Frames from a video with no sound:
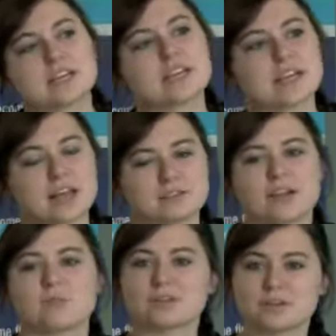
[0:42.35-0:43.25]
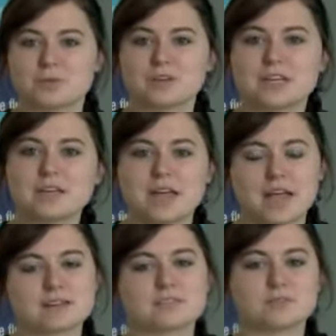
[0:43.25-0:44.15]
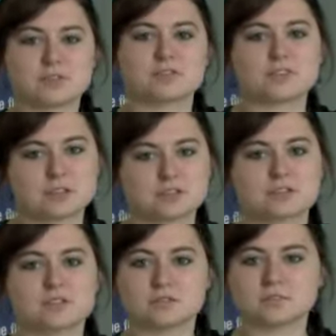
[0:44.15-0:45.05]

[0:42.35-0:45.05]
it had a vibrant community, and for the financial